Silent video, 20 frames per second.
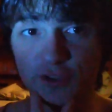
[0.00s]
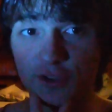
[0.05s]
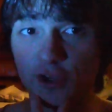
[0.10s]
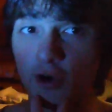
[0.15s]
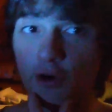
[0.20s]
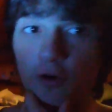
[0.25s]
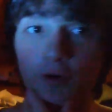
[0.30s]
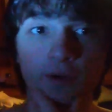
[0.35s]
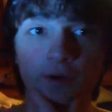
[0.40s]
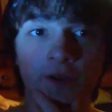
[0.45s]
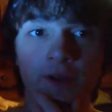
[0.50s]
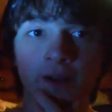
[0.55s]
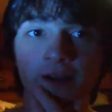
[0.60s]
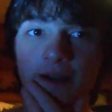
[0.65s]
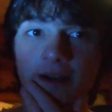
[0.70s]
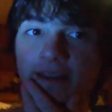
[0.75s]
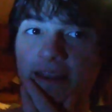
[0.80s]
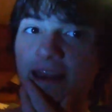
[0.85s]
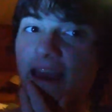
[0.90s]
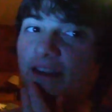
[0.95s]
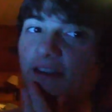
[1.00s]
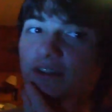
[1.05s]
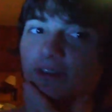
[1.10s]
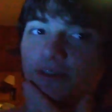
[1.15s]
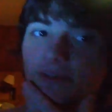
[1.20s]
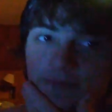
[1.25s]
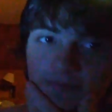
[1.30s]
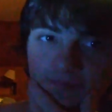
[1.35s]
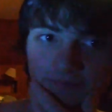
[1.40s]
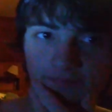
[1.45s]
So
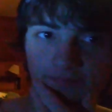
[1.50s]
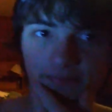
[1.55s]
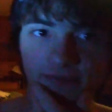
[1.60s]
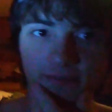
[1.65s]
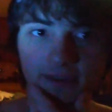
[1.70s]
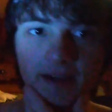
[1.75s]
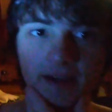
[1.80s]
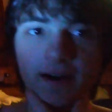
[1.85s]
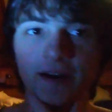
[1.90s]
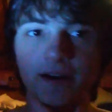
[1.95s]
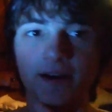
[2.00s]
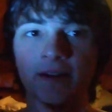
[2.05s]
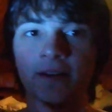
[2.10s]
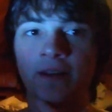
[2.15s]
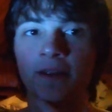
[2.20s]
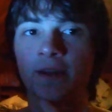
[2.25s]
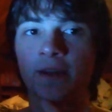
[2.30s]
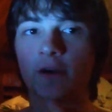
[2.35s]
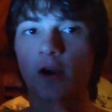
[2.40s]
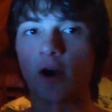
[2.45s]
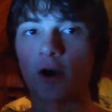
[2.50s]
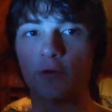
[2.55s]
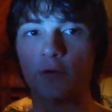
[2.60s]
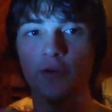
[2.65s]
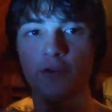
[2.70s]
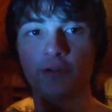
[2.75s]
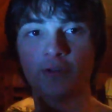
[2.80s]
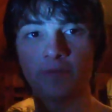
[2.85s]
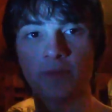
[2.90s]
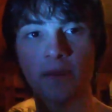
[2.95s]
yes,
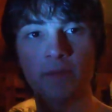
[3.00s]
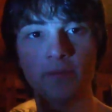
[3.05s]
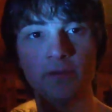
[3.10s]
always